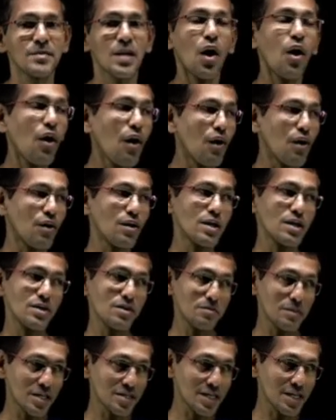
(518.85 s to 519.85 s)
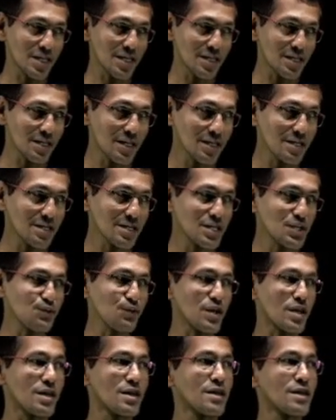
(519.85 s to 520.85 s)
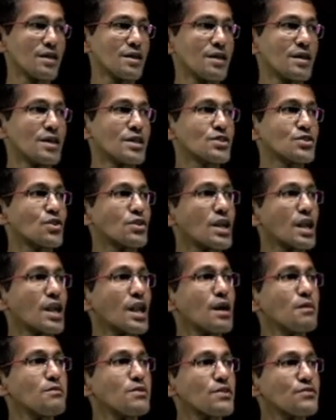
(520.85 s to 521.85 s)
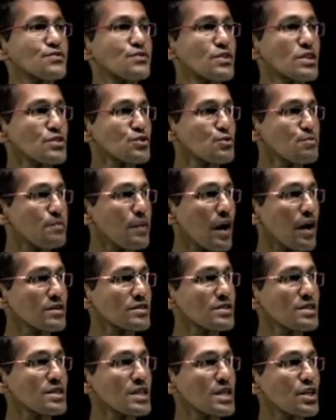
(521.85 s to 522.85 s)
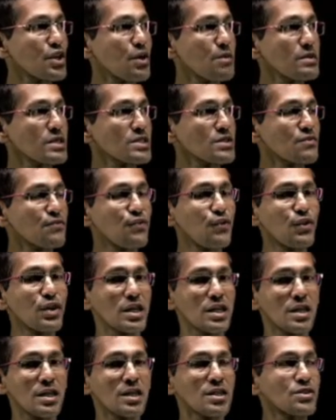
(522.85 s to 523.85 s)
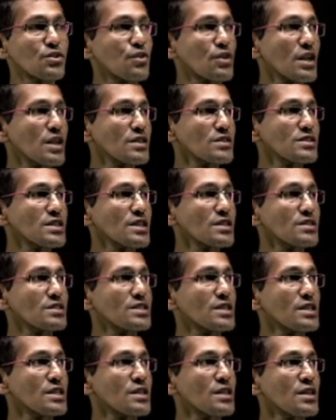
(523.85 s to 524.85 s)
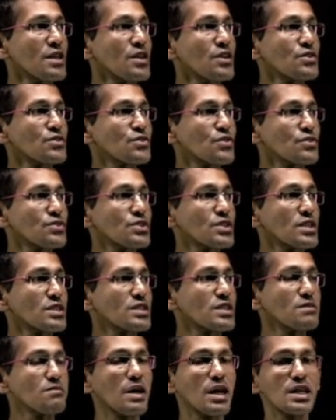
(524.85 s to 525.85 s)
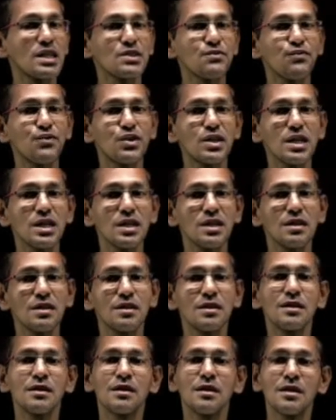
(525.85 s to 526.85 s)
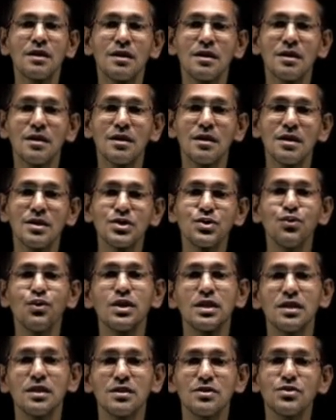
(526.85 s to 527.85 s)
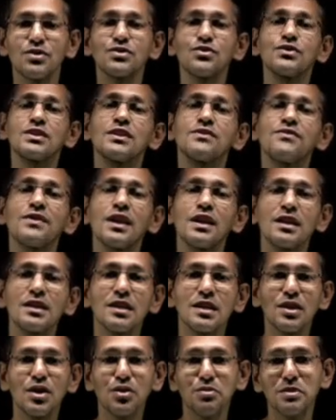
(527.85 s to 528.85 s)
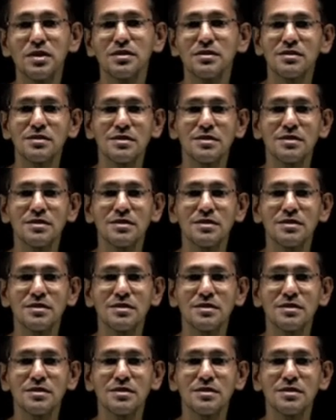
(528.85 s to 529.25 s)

Or you may take it this way. Total number of students who passed in economics, 40. Total is 60. So 60 minus 40, 20. So 20 failed in economics.